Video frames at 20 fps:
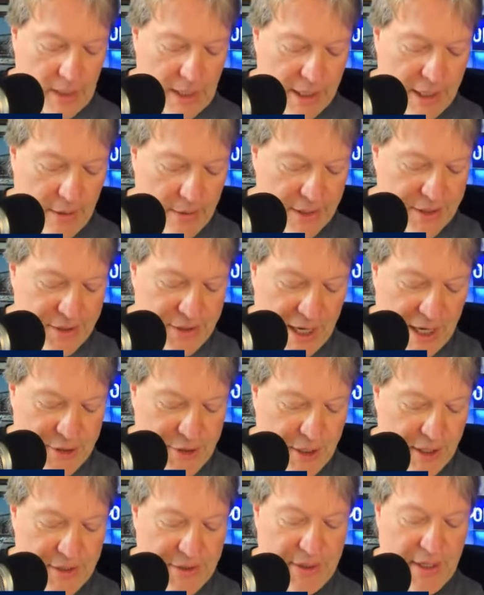Gary
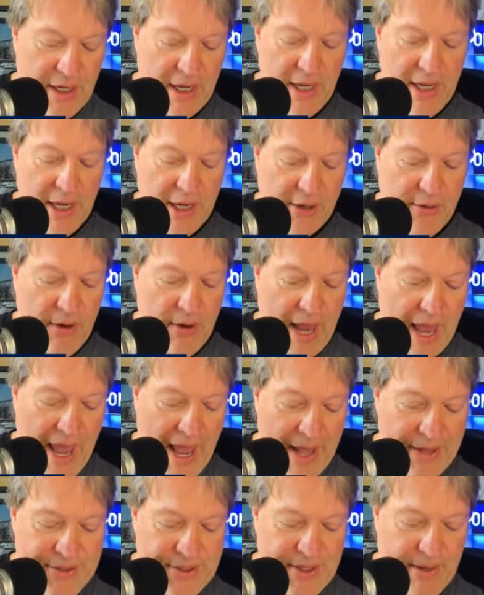Sanchez going to
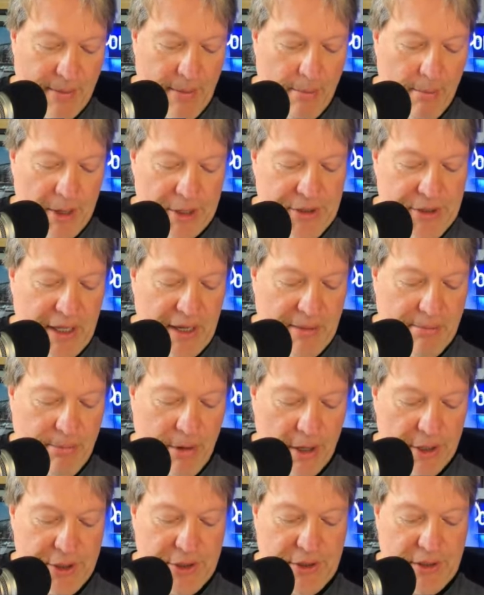add some much-needed
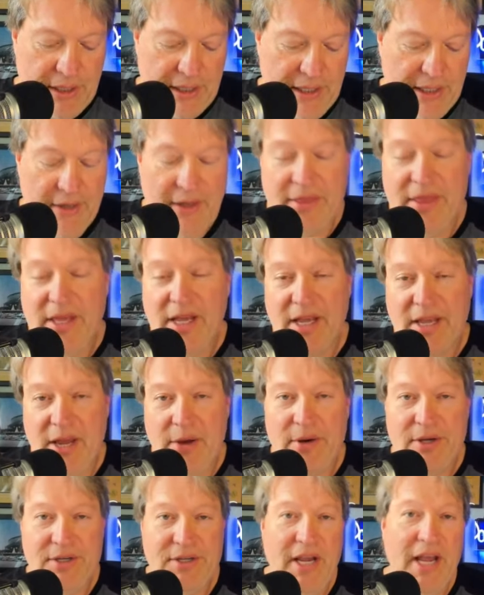punch. You know, you think of
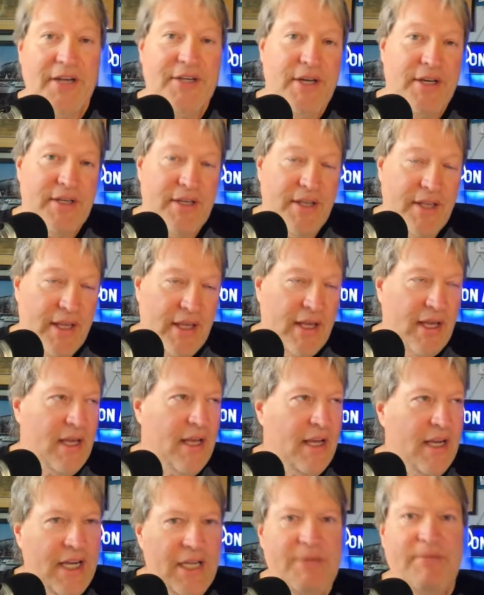Gary Sanchez, you think
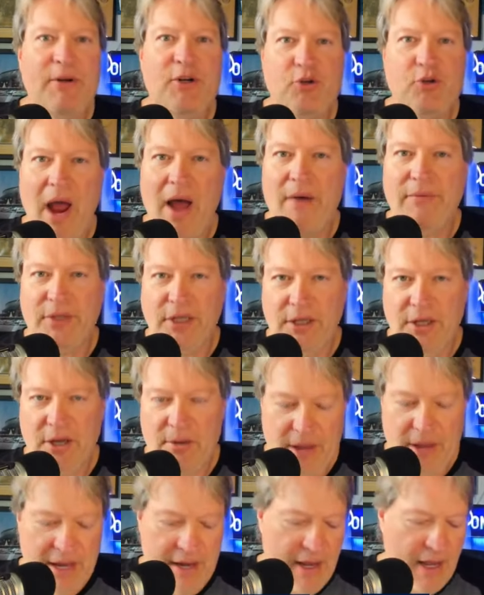he's been traveled a little
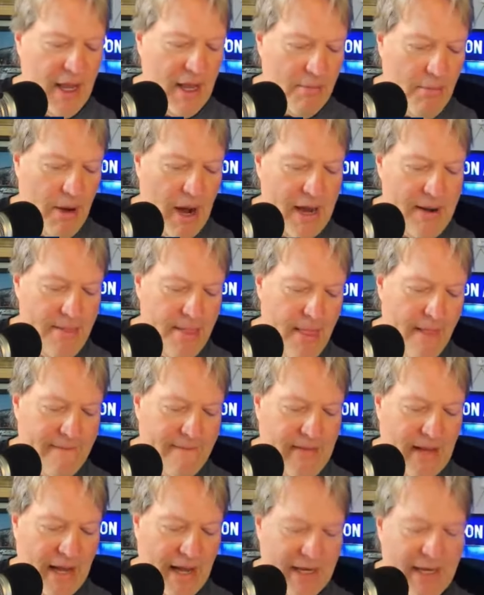bit, but
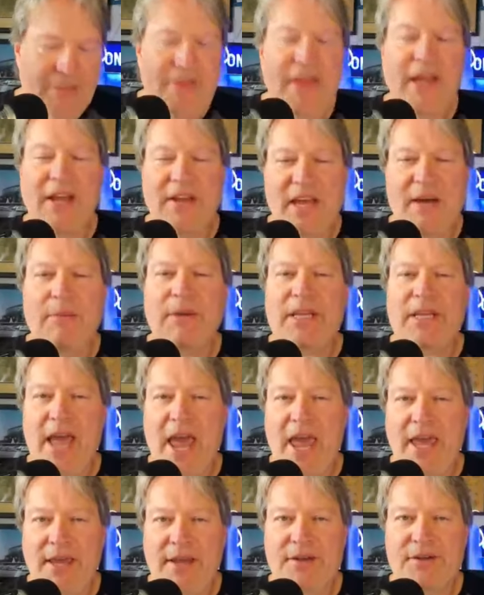you think of him with the
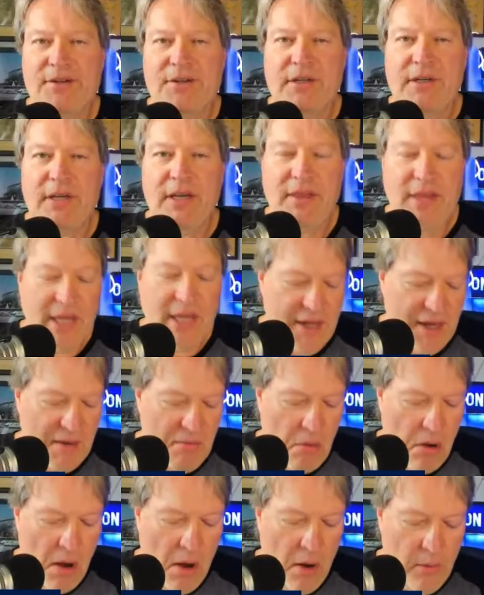Yankees. You think of
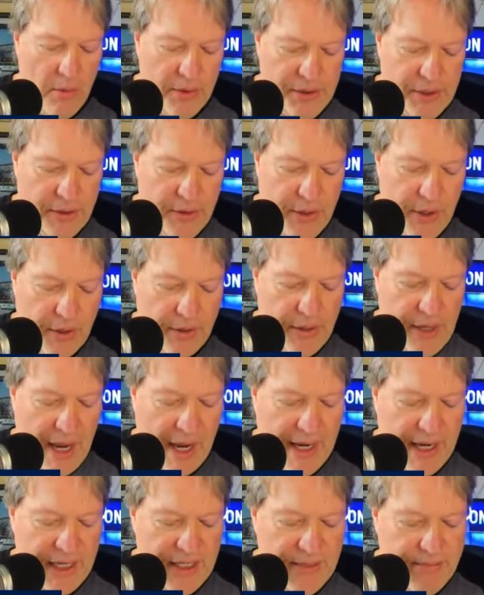him with the New York
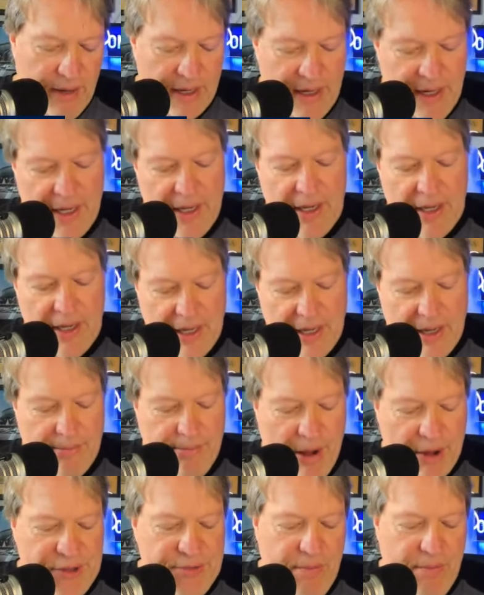Yankees. But
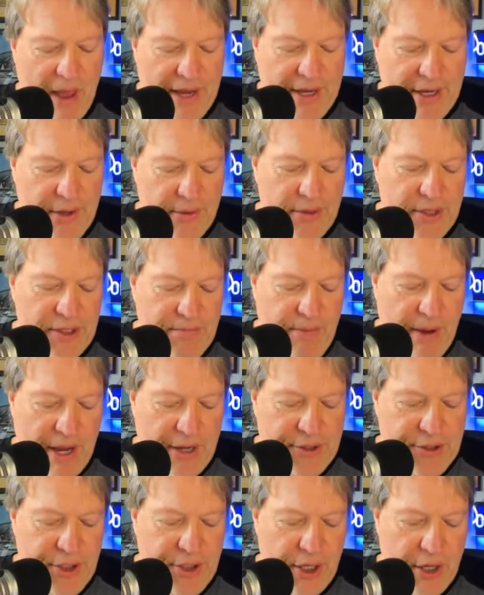bounce back year this
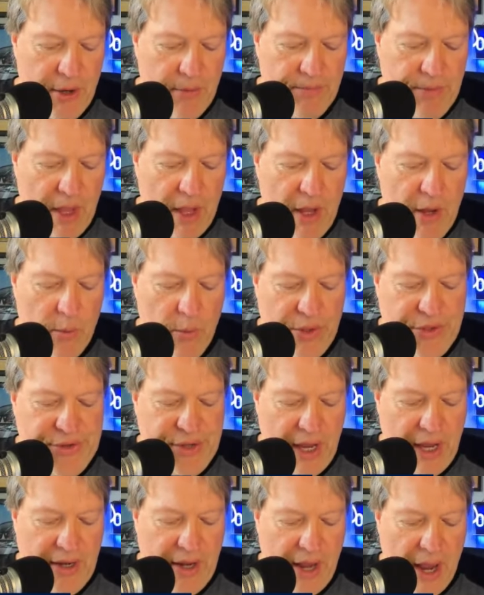past year with
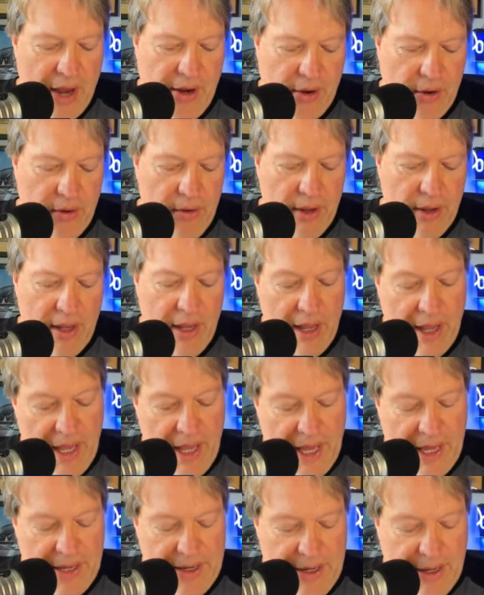San Diego,
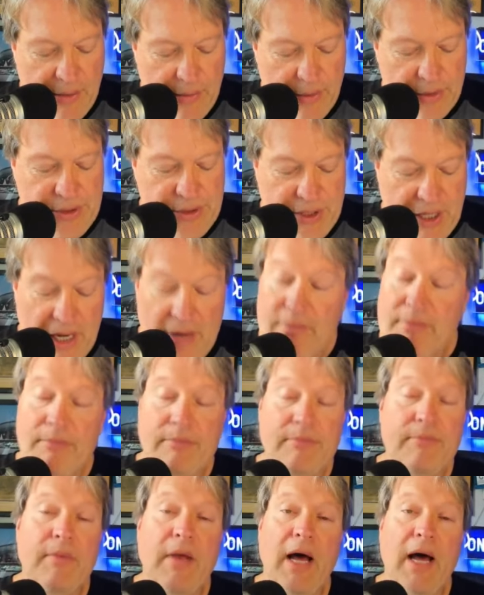and we'll see.
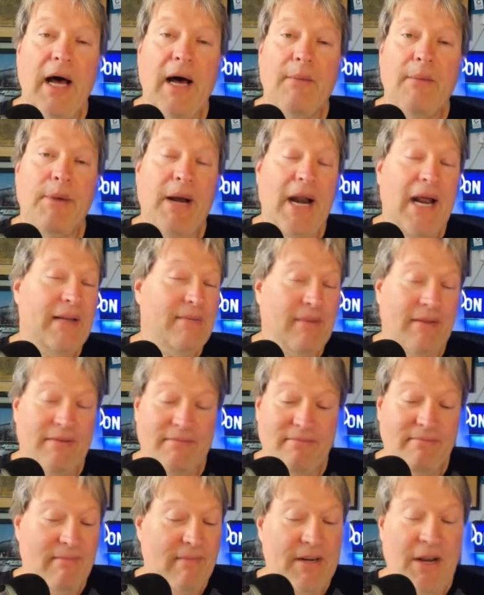But
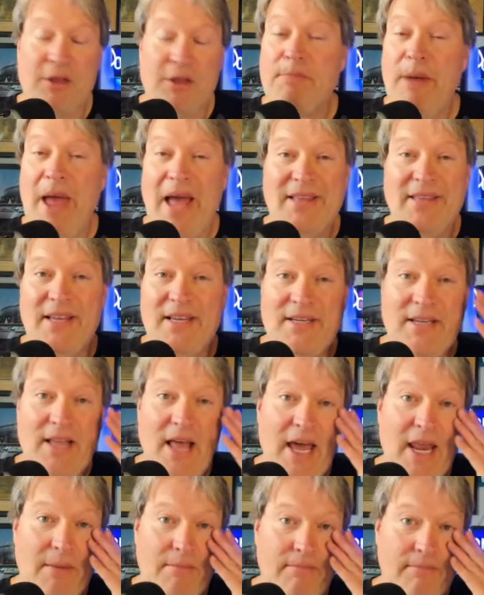another bat to this
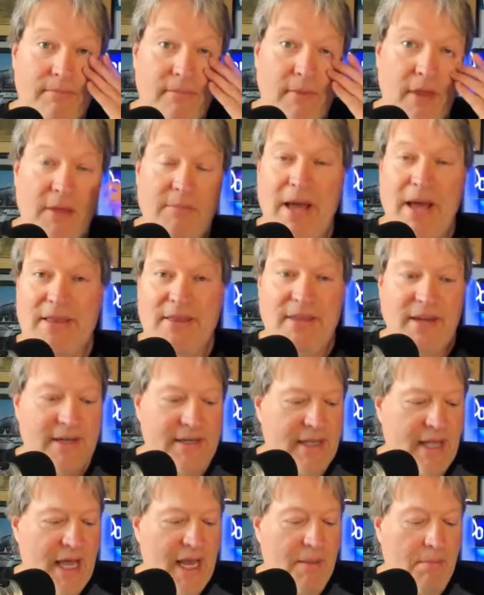lineup. Another bat to
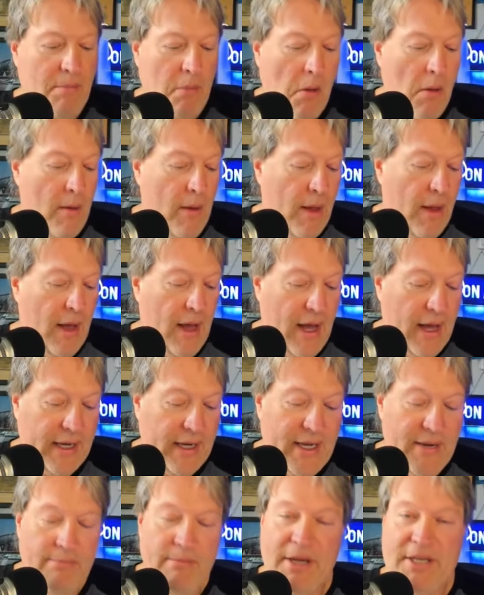this lineup.
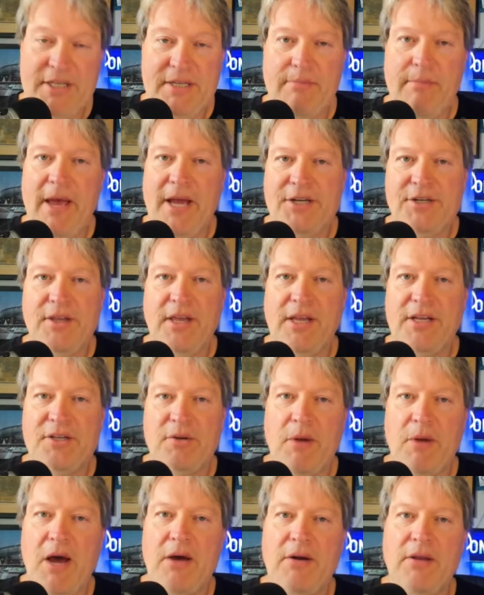Can mix and match things
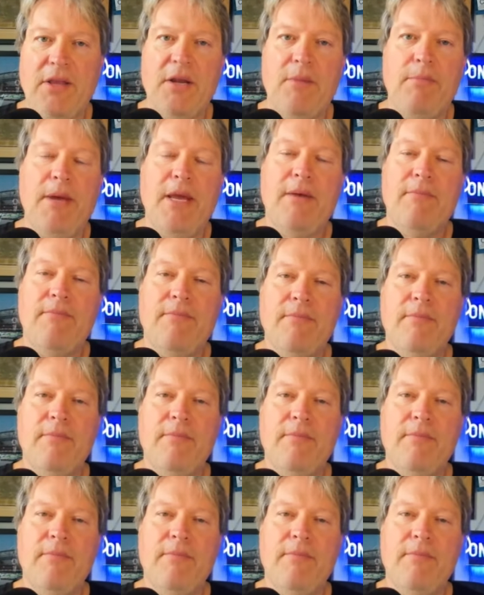around a little bit.